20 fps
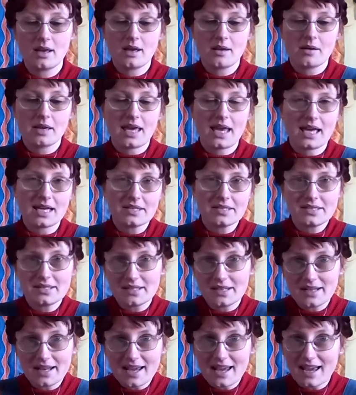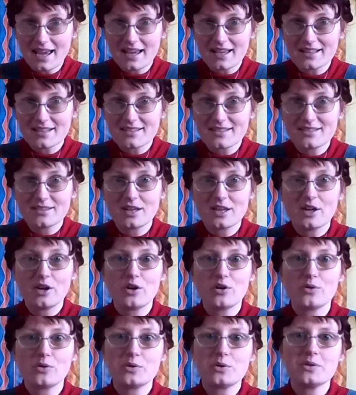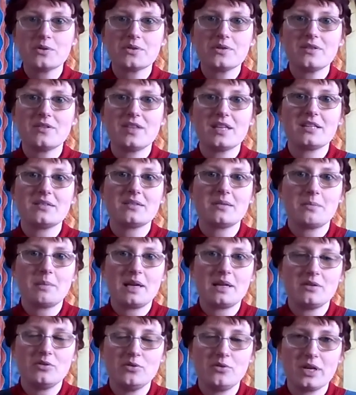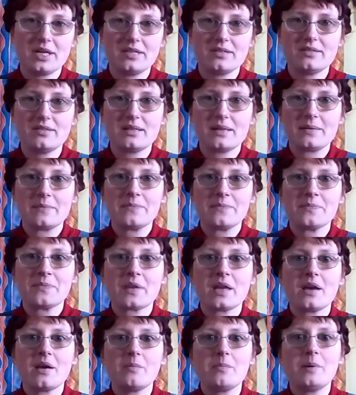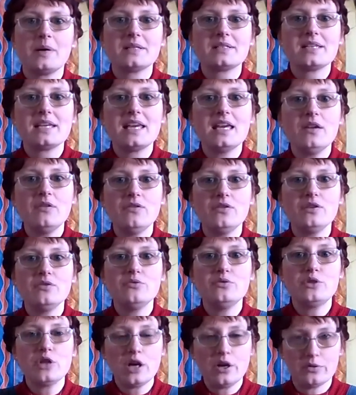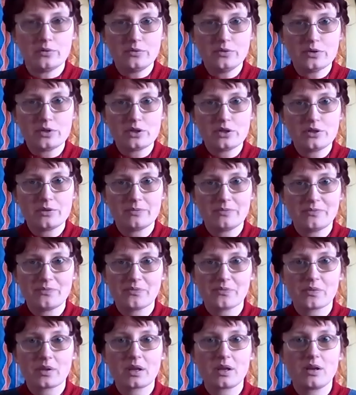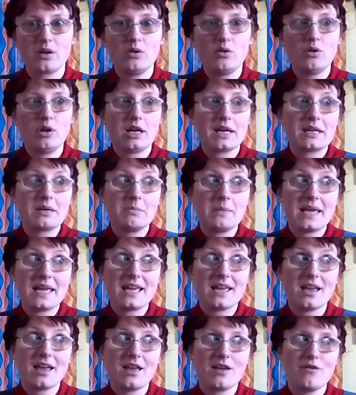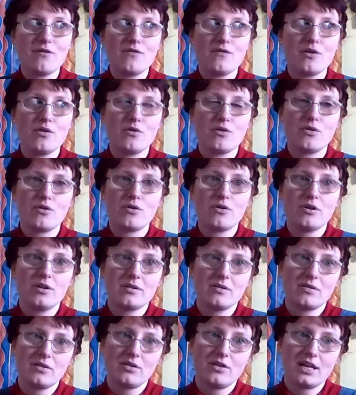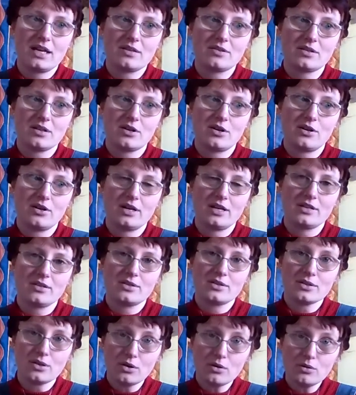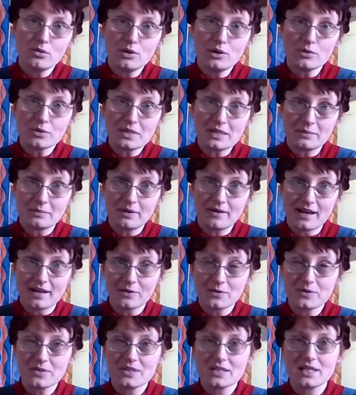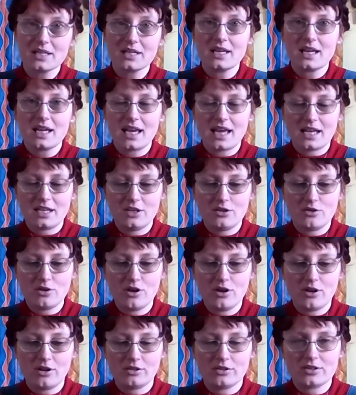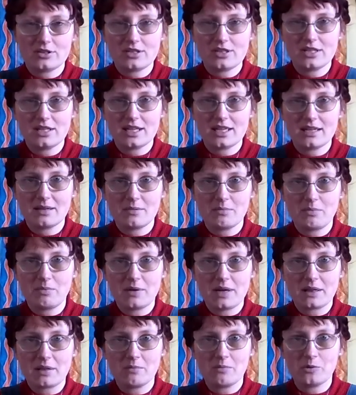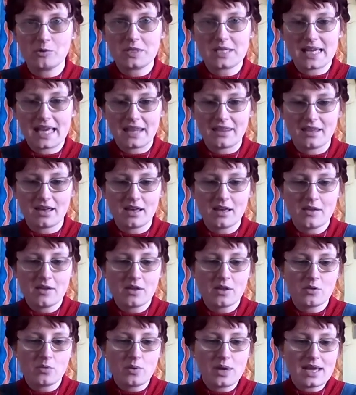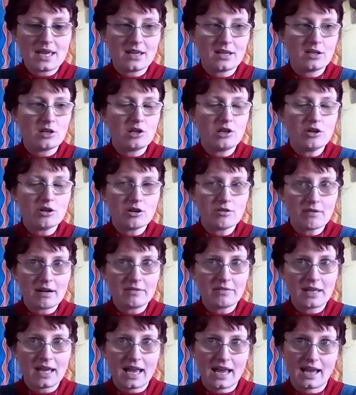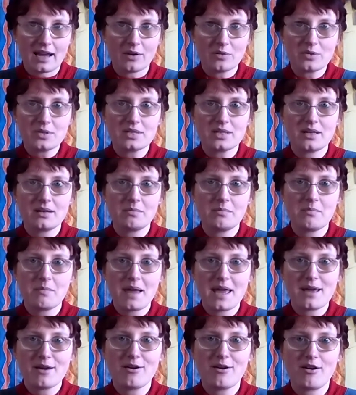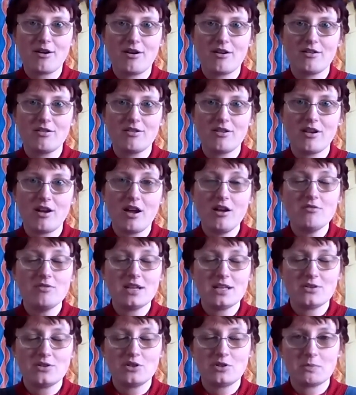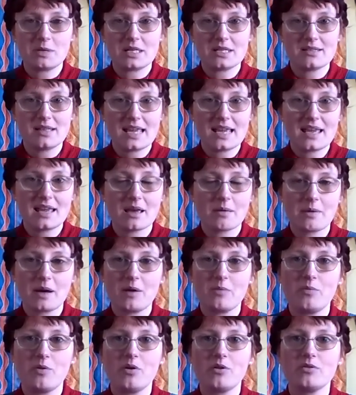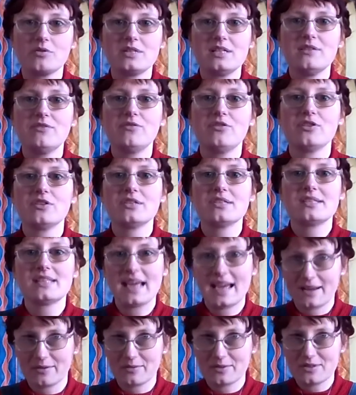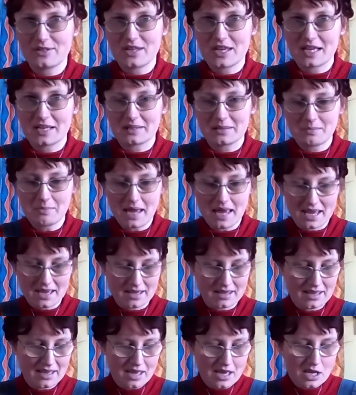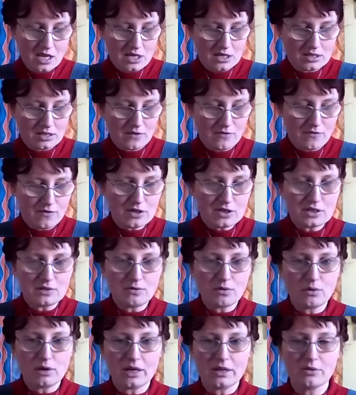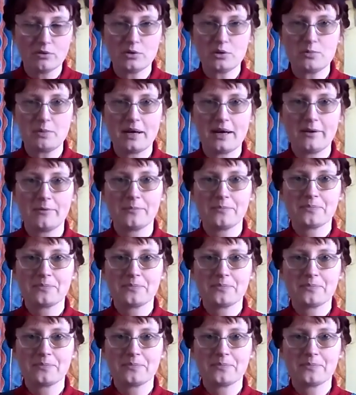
castanets, all sorts of things that make noise. But if you don't, or like me, if your things are at school or somewhere else and you can't bring them all together, we can look around the house and make our own instruments, thinking about what different sounds things make. So first of all, I thought about